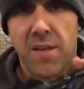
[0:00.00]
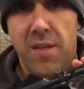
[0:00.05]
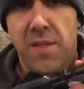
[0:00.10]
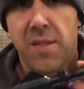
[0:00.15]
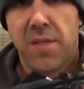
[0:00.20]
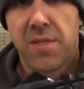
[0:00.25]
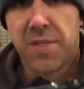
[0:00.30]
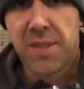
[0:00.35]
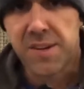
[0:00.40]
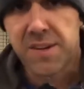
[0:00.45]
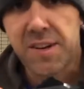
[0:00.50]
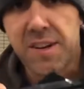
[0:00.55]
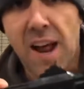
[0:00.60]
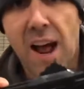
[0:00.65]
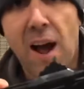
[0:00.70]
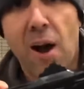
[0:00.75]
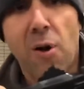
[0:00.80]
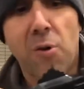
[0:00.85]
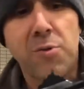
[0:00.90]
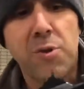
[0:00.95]
this is
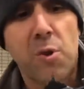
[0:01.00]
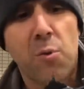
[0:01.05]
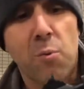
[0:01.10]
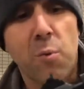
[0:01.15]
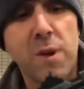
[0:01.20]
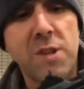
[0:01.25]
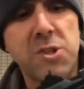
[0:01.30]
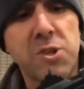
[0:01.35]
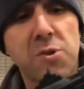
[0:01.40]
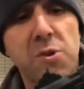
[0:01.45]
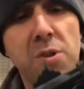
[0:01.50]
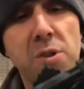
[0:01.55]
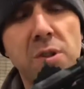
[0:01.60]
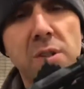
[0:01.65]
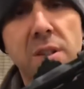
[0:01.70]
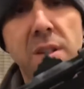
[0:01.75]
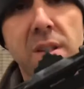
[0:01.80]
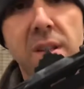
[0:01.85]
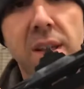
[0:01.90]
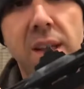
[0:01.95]
how the original
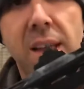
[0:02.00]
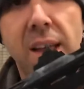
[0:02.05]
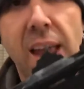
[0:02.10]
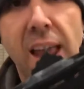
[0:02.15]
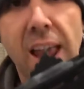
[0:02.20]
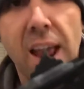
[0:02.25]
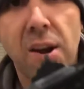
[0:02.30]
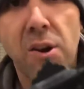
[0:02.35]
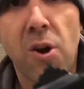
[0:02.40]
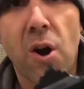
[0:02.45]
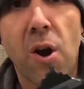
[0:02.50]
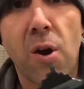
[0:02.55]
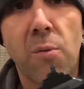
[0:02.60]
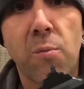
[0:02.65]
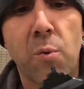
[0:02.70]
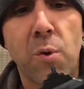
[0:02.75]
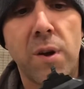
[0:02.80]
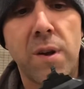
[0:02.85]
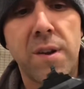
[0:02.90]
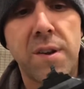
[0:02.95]
handguard
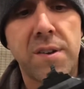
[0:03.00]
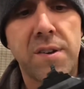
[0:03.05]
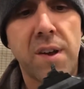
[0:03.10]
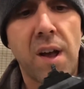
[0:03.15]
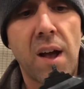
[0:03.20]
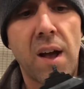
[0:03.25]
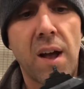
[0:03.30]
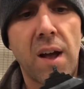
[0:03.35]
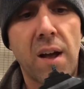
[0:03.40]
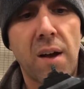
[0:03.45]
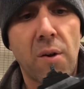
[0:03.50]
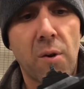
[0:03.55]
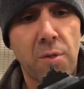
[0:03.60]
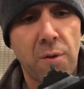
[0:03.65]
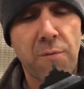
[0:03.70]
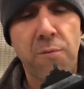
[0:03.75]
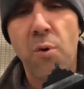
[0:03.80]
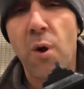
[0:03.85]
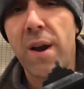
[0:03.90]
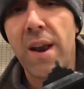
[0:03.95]
was, or the
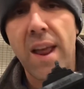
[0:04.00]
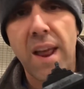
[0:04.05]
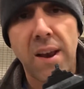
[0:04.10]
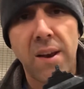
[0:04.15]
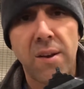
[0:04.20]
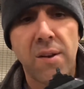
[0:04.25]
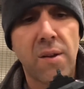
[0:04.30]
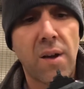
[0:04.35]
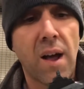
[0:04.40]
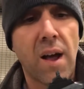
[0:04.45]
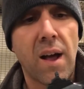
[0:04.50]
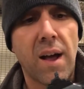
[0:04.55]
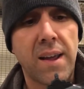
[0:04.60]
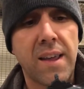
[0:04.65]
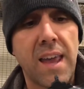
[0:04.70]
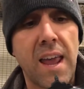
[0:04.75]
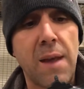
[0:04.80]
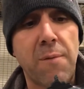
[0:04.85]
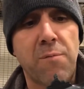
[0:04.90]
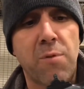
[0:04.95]
front end
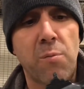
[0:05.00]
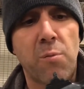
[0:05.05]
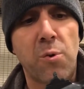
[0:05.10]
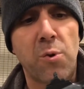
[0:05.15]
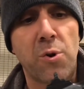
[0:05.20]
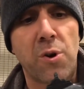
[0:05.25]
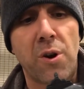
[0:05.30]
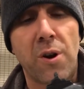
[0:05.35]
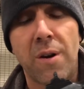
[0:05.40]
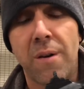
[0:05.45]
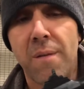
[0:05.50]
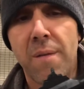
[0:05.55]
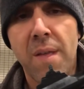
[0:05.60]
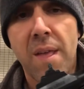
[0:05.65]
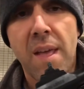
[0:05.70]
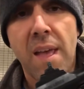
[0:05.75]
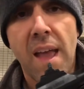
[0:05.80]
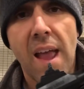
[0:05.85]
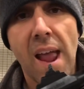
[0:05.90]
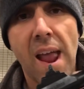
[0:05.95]
came from Ruger.
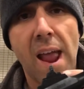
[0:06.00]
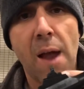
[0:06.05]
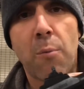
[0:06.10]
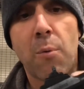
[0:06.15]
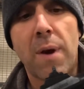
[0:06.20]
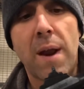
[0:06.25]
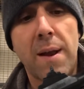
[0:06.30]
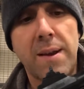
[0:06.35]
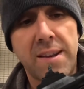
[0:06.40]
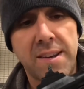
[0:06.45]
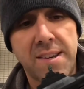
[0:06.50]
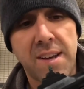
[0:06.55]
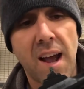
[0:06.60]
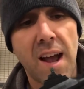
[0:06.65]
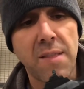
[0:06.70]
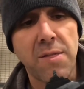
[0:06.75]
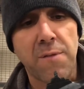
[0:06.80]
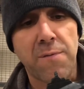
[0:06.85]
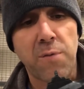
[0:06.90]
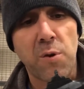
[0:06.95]
And when I
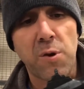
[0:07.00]
designed the first